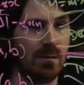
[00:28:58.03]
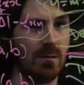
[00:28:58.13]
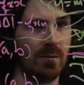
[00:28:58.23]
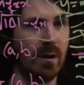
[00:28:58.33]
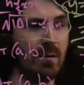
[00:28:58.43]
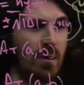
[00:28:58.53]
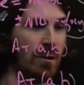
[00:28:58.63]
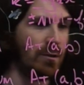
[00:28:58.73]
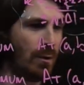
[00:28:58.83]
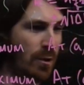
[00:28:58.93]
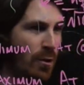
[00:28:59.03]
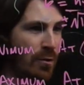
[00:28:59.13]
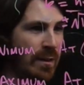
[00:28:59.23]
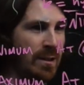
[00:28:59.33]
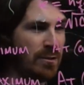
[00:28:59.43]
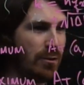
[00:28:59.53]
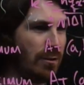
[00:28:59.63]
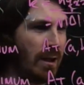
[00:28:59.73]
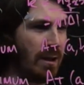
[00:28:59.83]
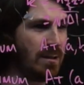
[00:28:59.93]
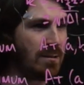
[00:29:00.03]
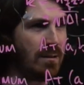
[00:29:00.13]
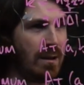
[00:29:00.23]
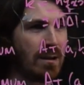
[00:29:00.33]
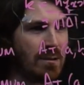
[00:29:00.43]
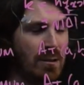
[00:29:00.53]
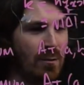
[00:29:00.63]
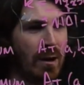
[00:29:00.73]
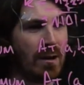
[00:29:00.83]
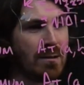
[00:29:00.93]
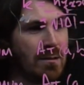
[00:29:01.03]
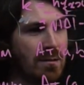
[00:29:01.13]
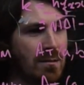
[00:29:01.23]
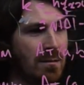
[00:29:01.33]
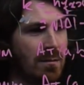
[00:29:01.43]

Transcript: Okay, so along these two lines, the x and the y-axis,